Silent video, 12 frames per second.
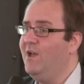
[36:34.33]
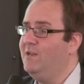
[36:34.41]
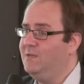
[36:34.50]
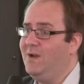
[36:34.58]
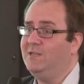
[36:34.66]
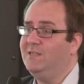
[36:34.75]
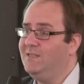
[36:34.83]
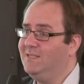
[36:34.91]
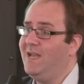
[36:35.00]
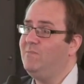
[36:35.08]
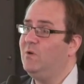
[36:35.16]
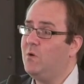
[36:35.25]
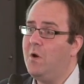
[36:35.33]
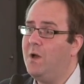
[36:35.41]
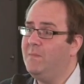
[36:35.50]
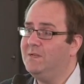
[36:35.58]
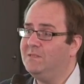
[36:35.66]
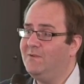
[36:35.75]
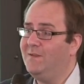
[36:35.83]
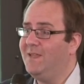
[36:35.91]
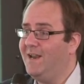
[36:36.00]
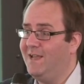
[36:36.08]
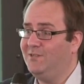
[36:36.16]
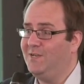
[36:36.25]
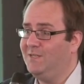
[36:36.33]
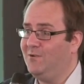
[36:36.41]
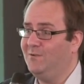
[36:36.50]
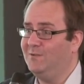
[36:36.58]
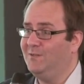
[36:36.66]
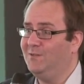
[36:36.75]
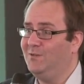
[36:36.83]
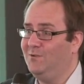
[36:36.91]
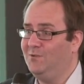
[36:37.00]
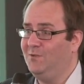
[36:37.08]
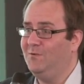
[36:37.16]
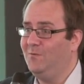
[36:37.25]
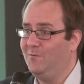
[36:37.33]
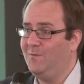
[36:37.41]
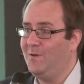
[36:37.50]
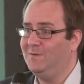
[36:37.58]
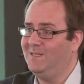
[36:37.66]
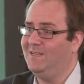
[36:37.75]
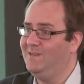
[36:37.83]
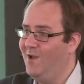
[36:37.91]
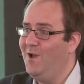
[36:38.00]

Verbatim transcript: So actually the same requirements around the NHS constitution and all those things